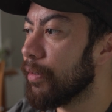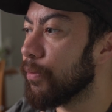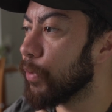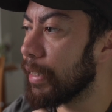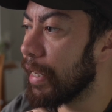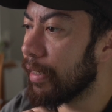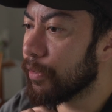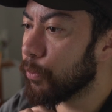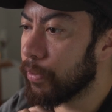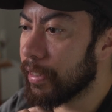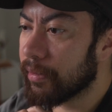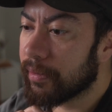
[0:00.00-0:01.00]
what the hell is
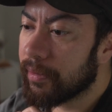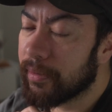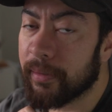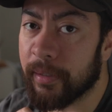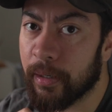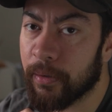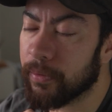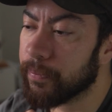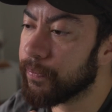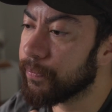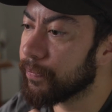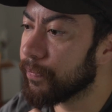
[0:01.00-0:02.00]
all this, you know?
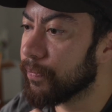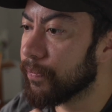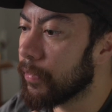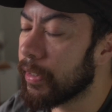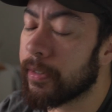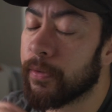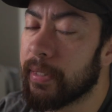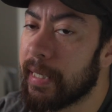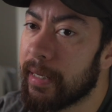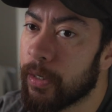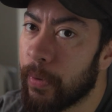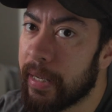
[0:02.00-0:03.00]
So the
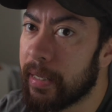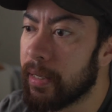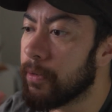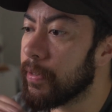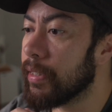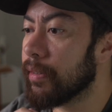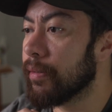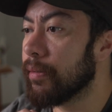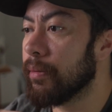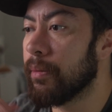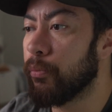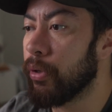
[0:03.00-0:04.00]
takeaway here is
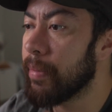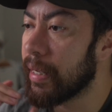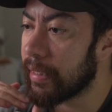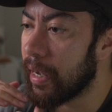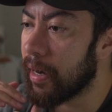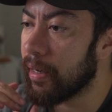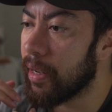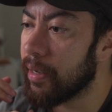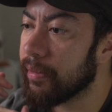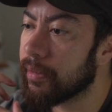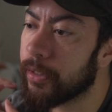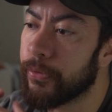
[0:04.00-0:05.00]
bring back the
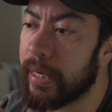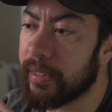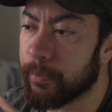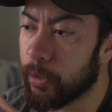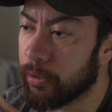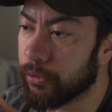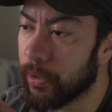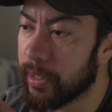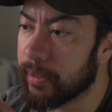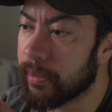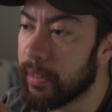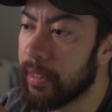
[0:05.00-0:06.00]
highlights, create some
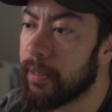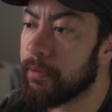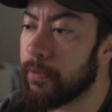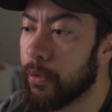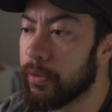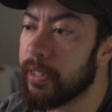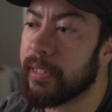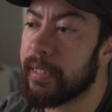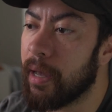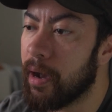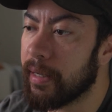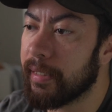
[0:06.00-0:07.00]
contrast, focus
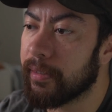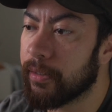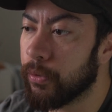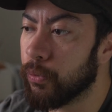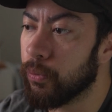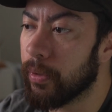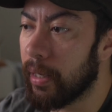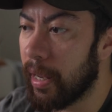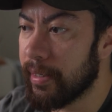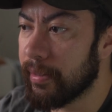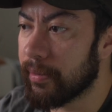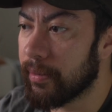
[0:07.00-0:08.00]
the eyes to the
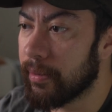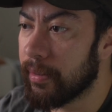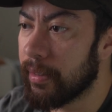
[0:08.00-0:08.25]
light,